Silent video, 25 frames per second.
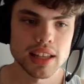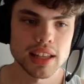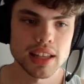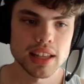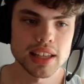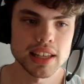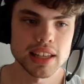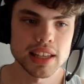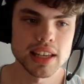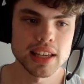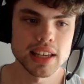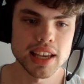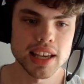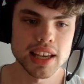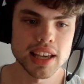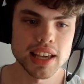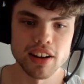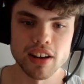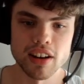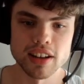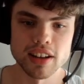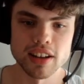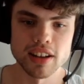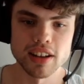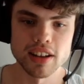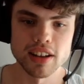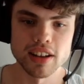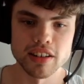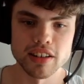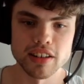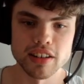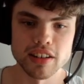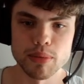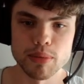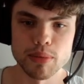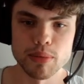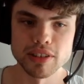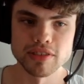He cannot start
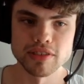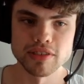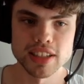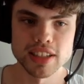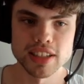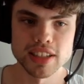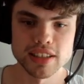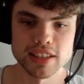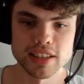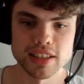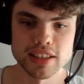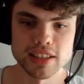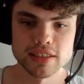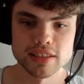Comet Racing.